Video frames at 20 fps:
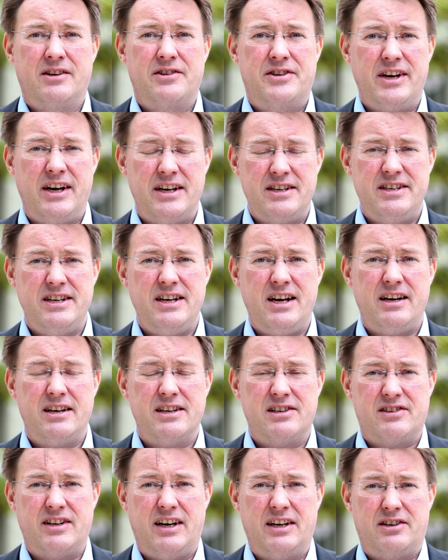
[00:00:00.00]
The idea
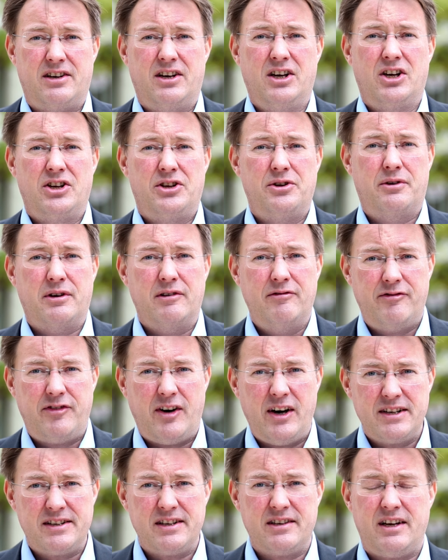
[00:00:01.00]
is that you can
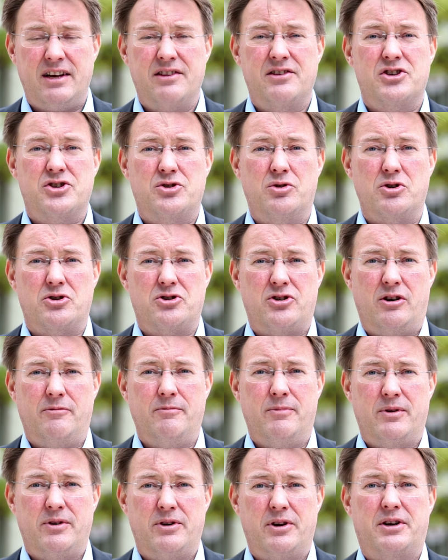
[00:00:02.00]
fight it in the short
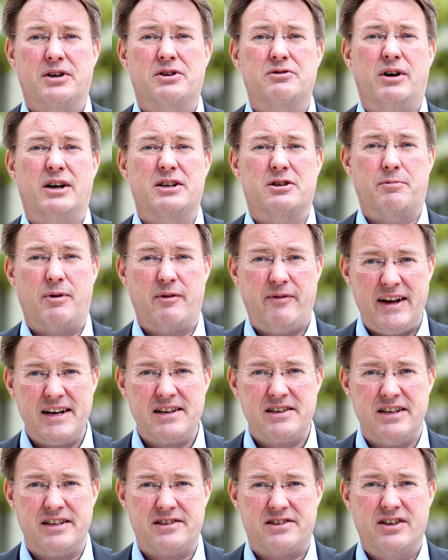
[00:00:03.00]
term, you can try to
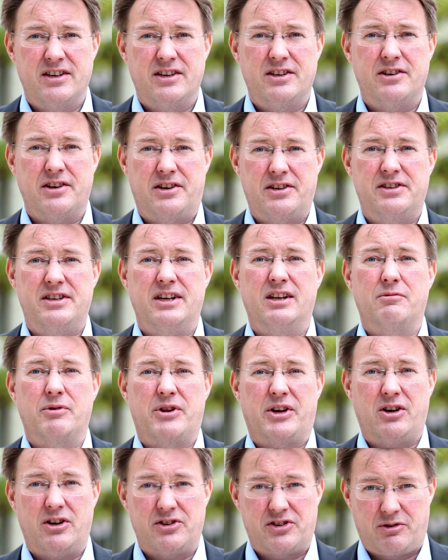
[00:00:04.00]
prevent it, you can deal
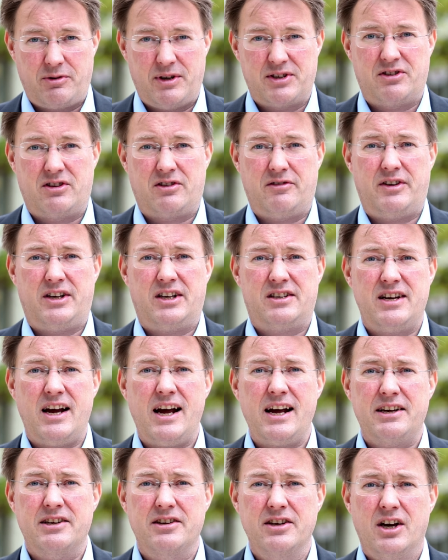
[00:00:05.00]
with the consequences of an
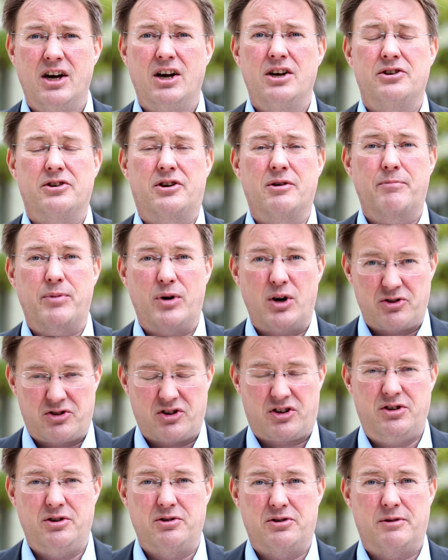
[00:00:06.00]
attack, you can
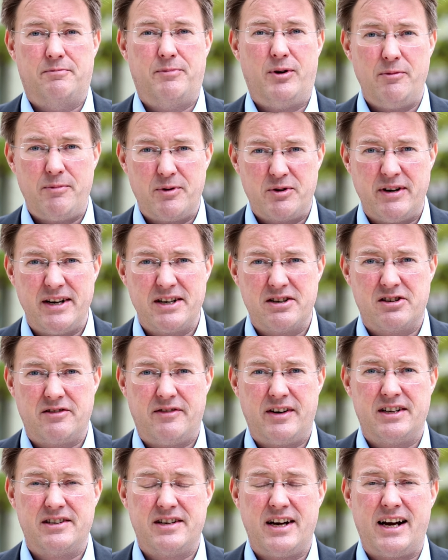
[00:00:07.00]
prosecute the perpetrators
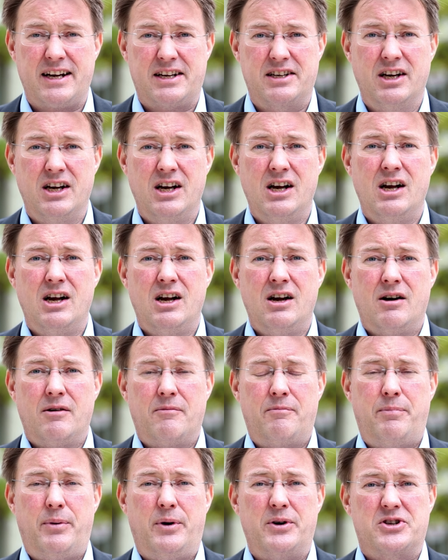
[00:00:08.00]
of an attack,
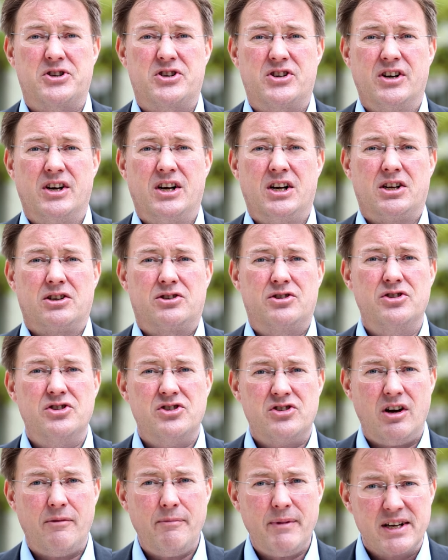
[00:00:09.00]
but to
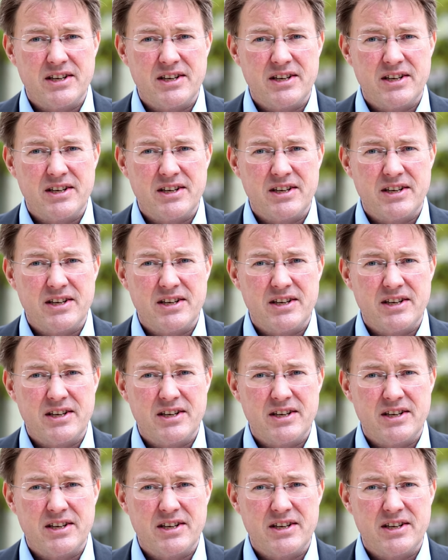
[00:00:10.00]
some